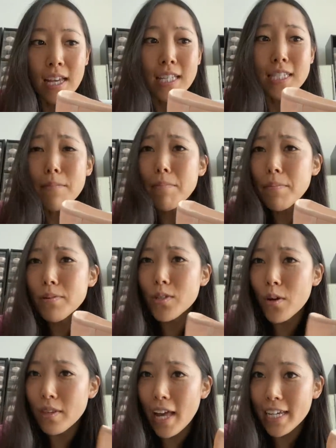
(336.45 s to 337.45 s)
Some people
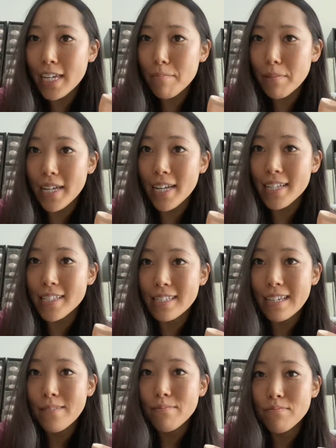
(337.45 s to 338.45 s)
don't like it
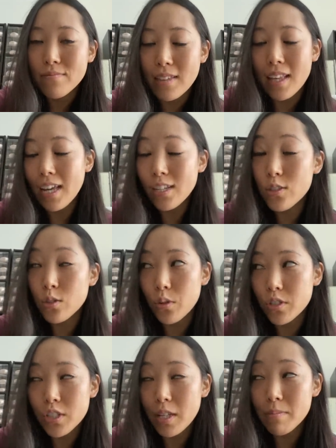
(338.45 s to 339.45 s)
because they like
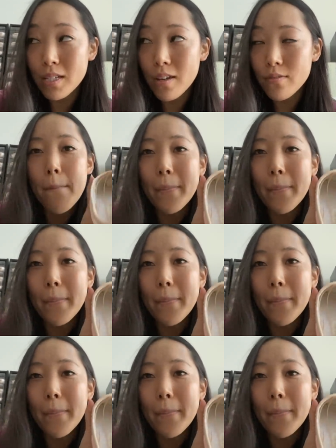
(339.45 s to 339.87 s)
torture themselves.